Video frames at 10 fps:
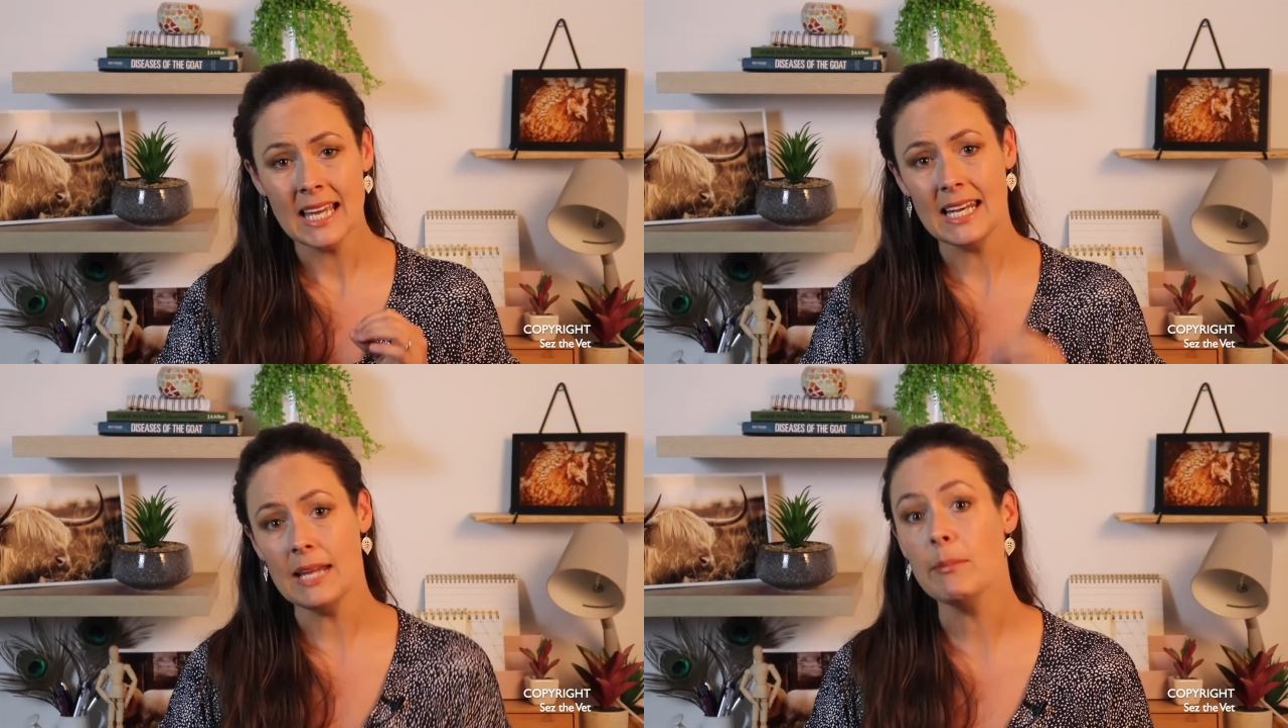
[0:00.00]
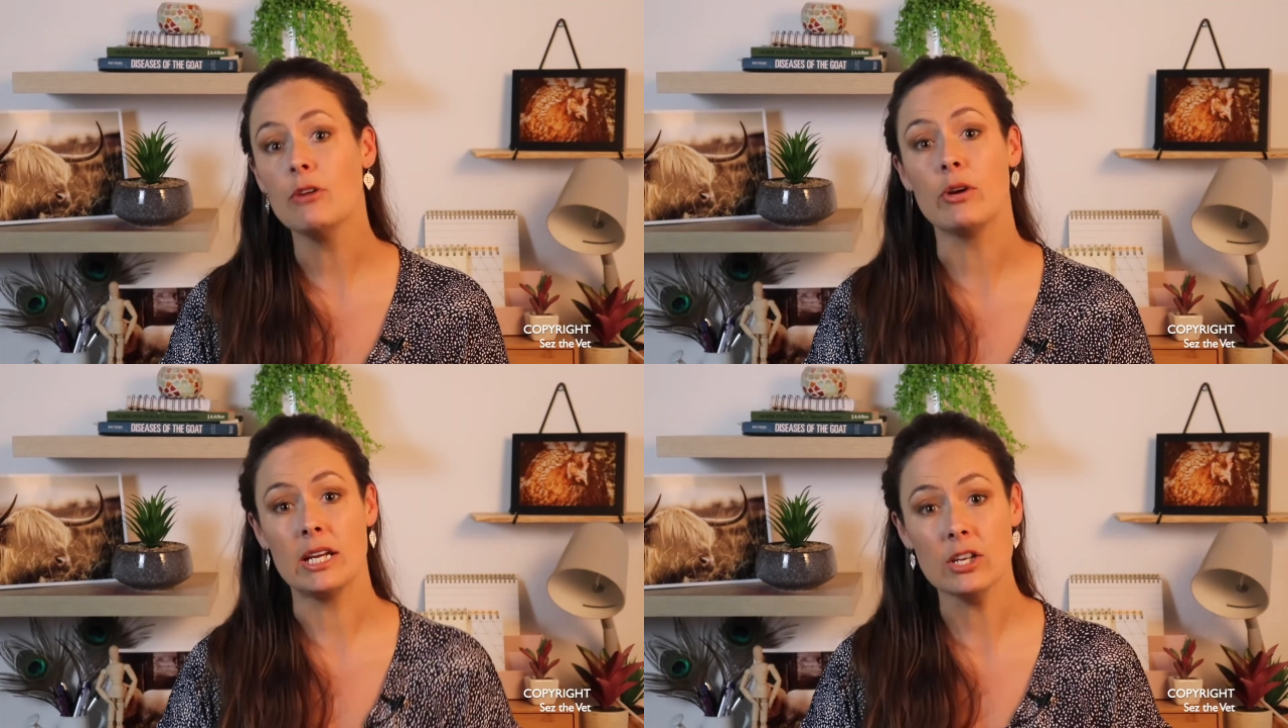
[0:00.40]
Let me
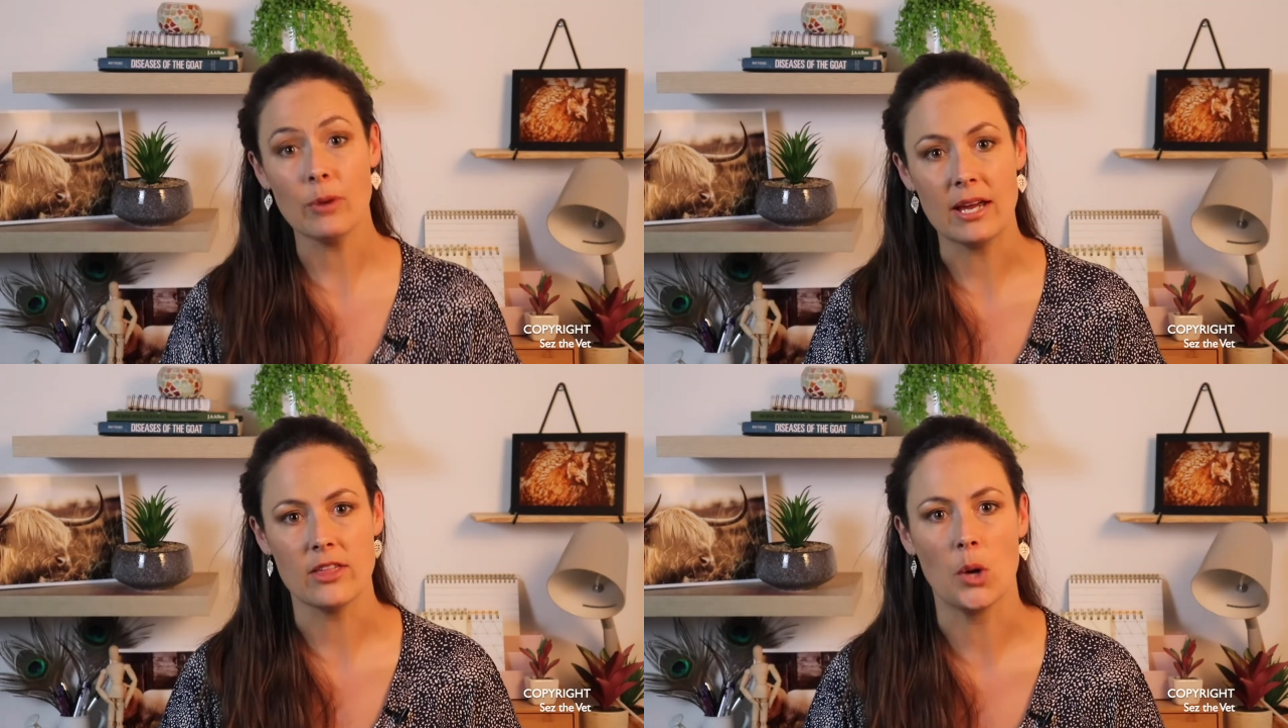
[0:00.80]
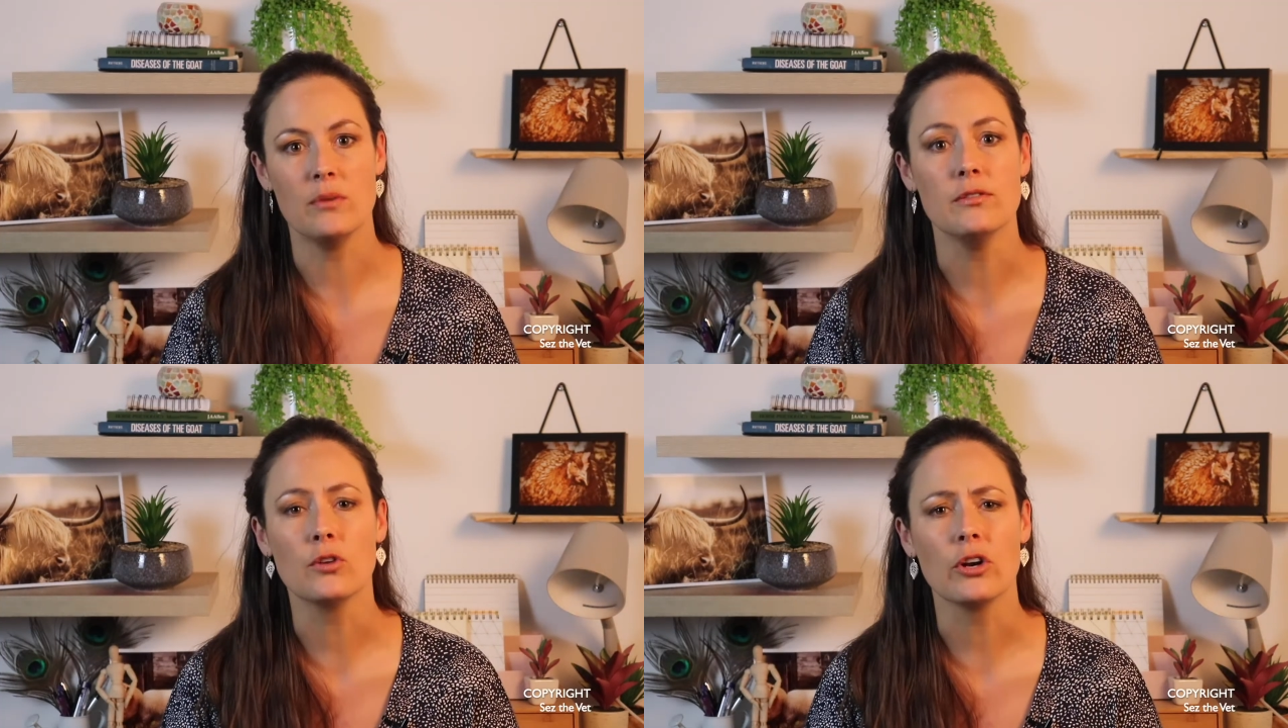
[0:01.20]
reiterate though,
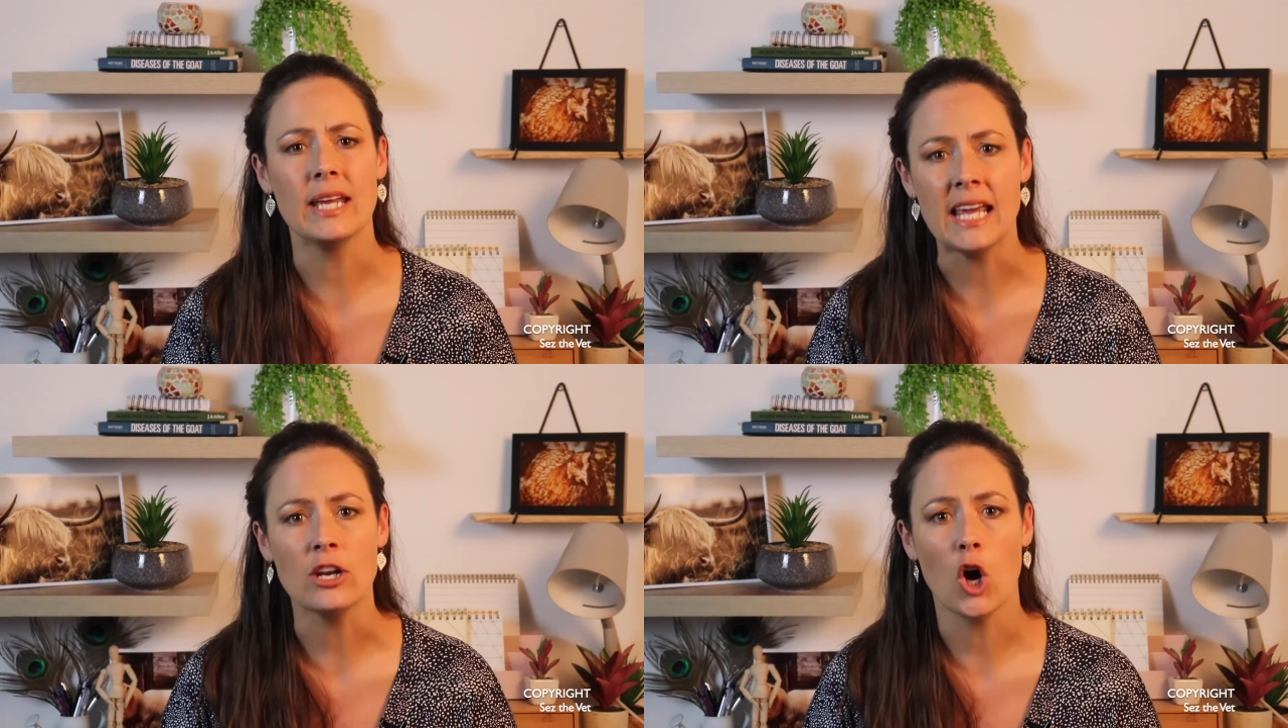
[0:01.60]
if you've got a hen